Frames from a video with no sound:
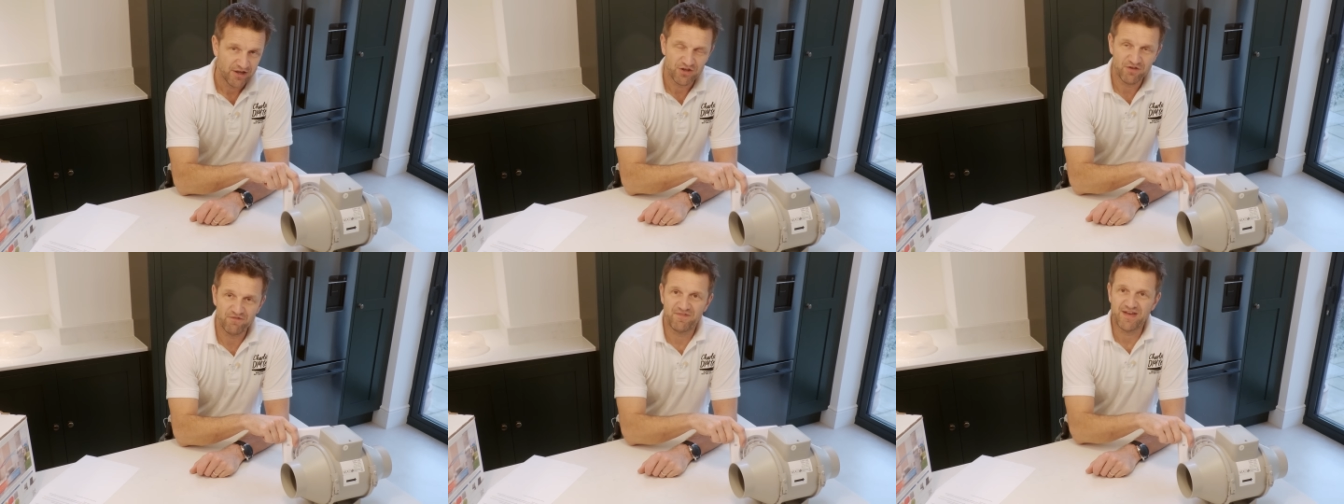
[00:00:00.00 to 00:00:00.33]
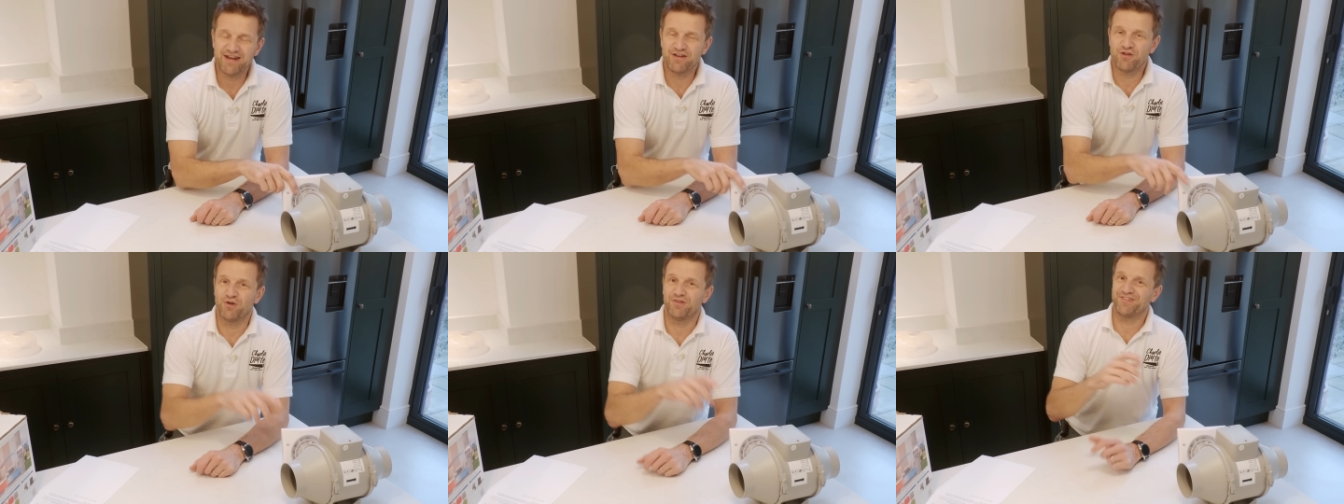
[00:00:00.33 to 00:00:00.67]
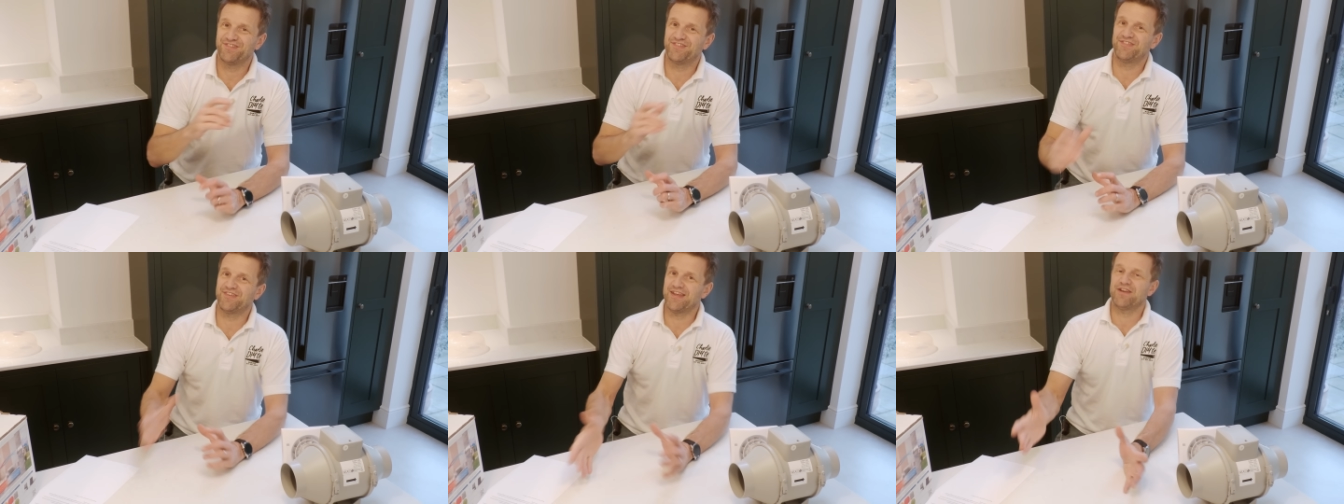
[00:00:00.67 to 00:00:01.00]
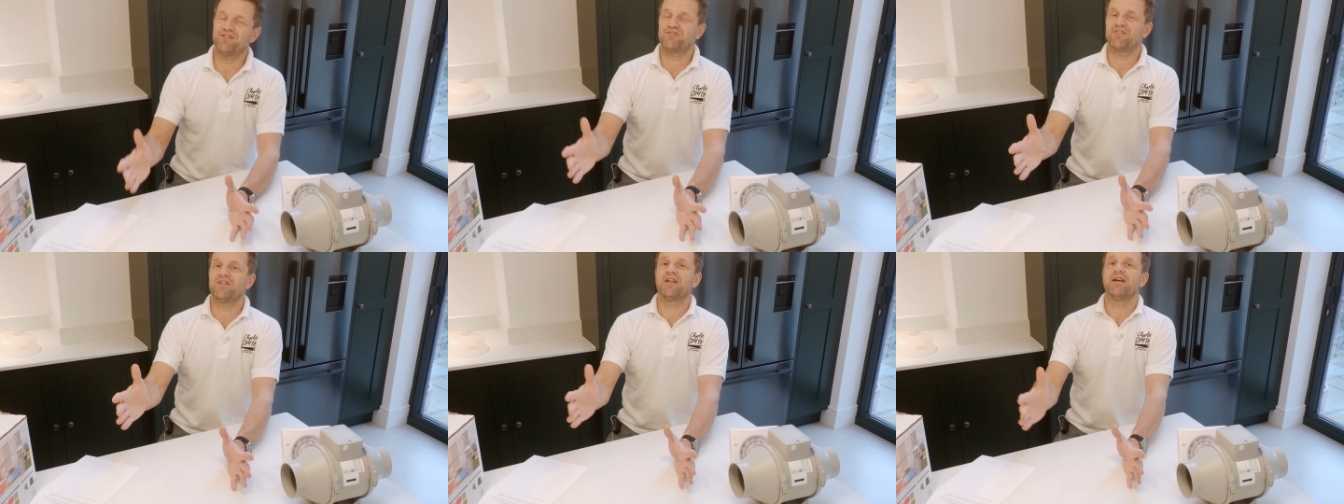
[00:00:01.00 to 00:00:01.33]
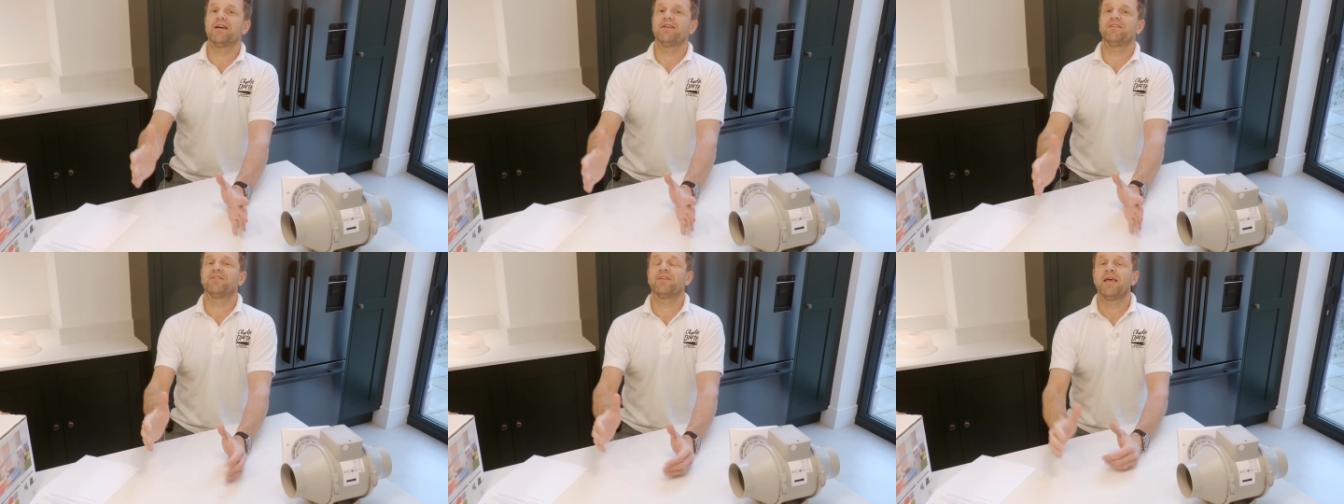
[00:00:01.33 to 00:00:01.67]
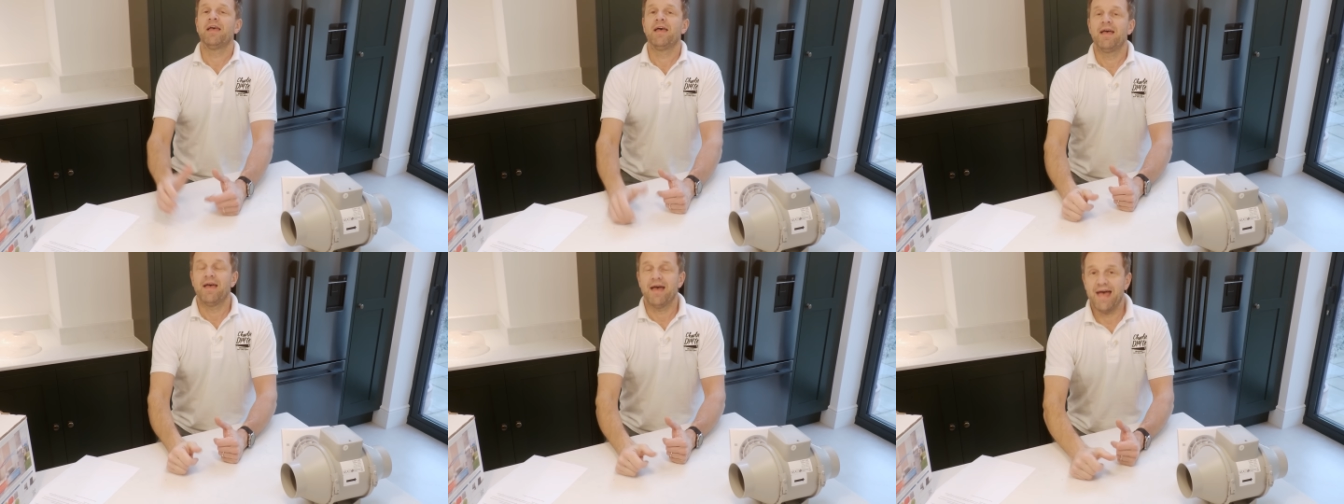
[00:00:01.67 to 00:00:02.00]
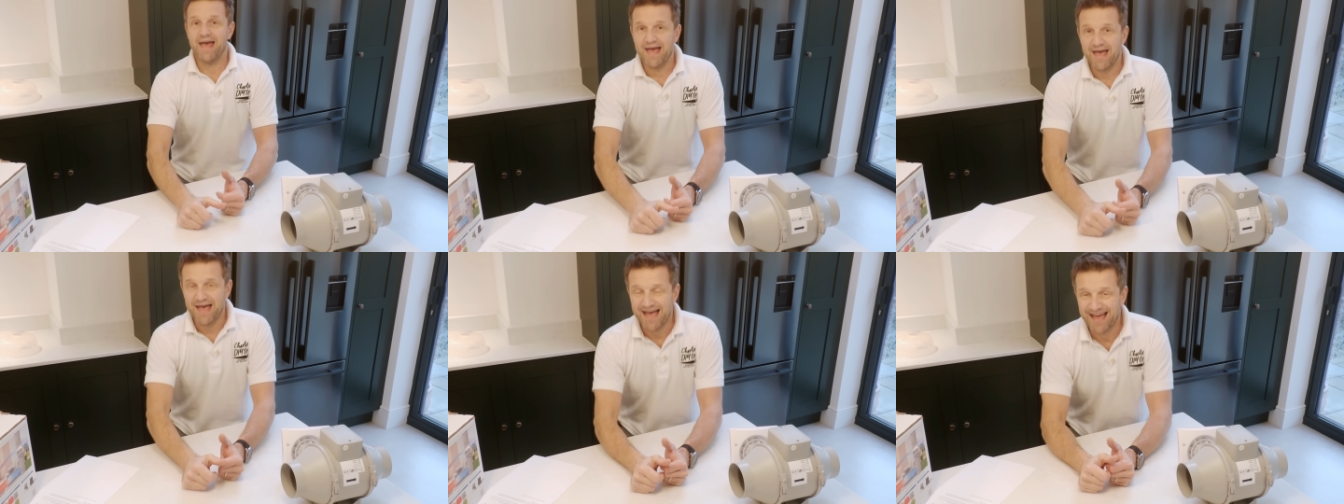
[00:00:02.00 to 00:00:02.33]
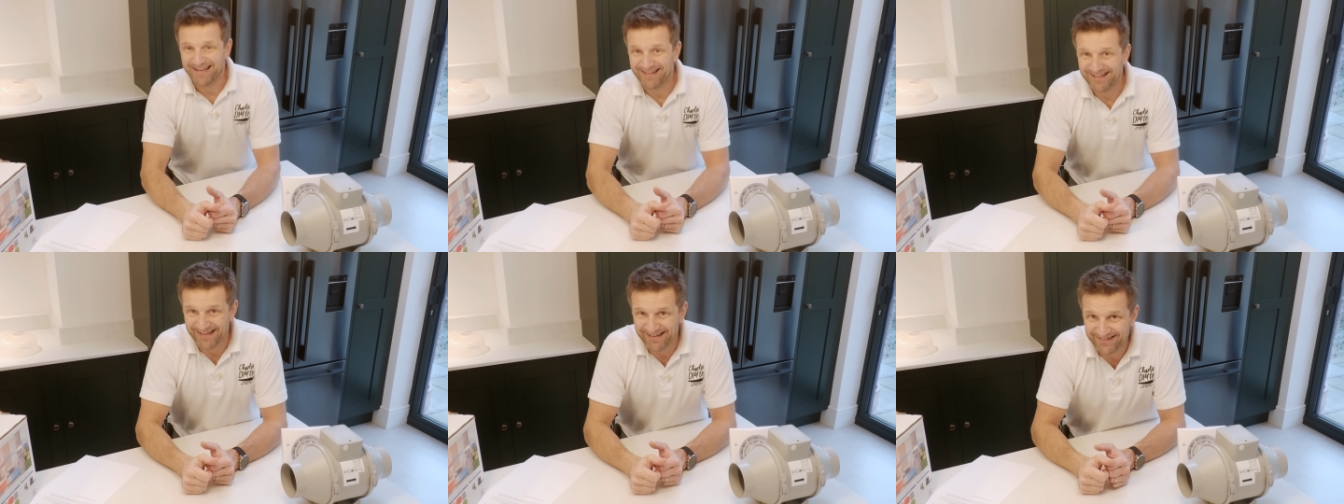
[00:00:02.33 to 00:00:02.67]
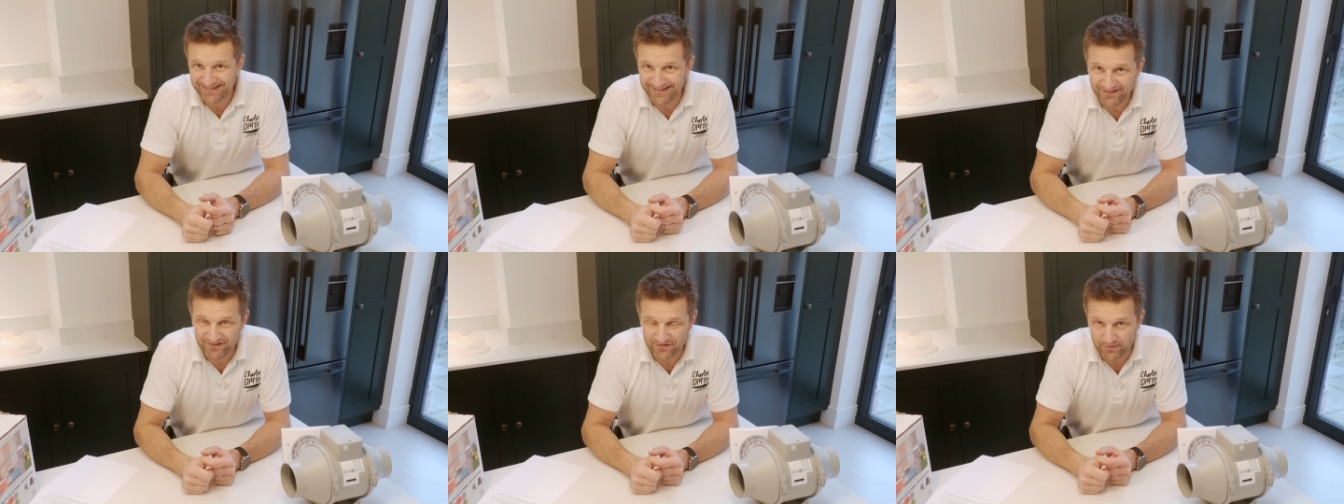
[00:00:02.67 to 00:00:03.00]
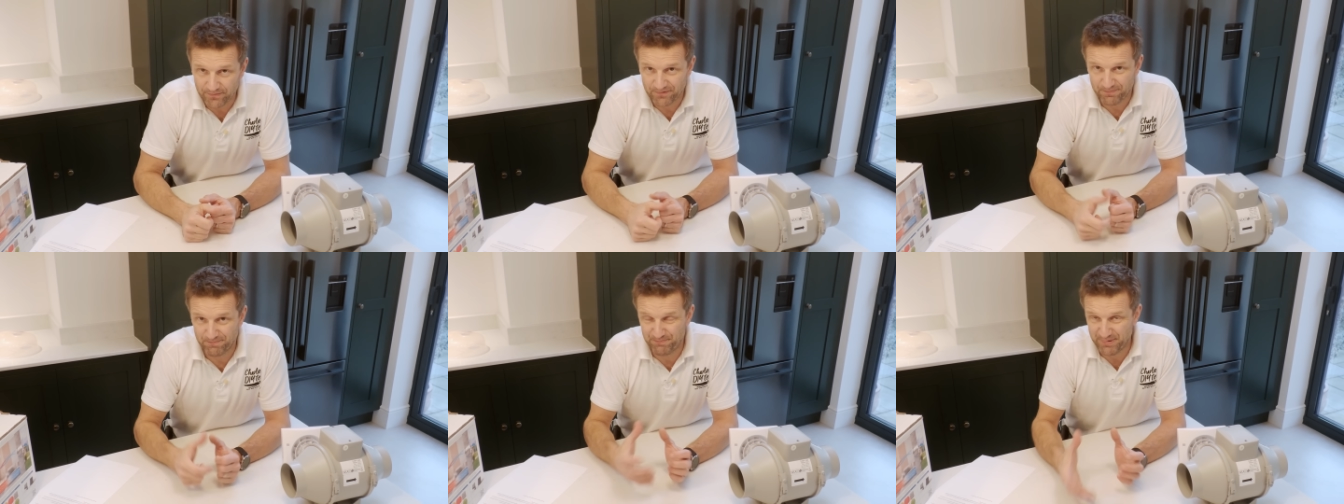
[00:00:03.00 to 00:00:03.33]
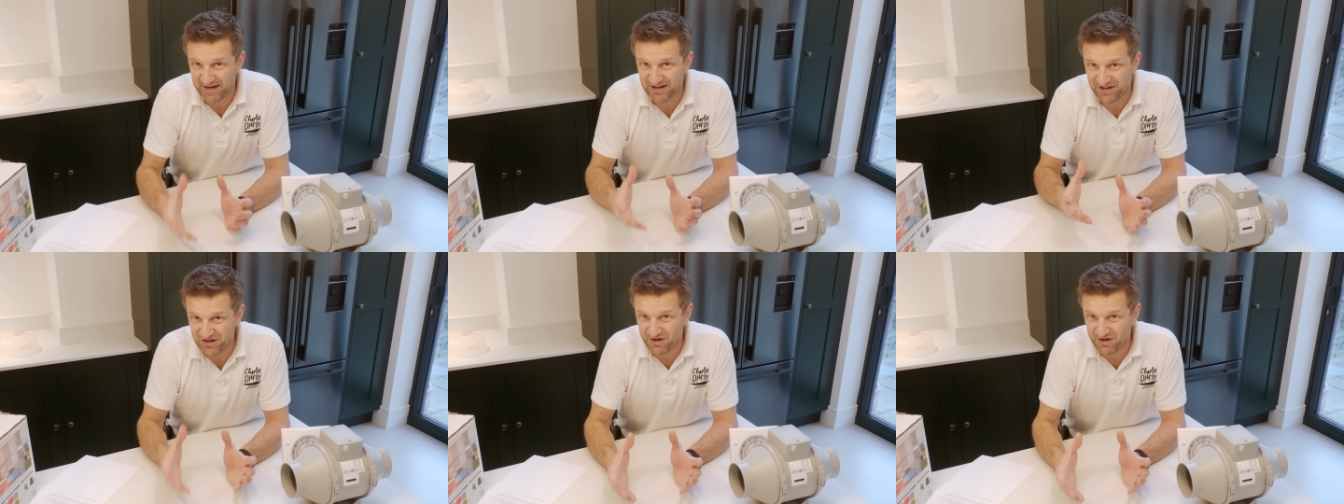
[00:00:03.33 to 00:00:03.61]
You've then got centralised air handling systems, big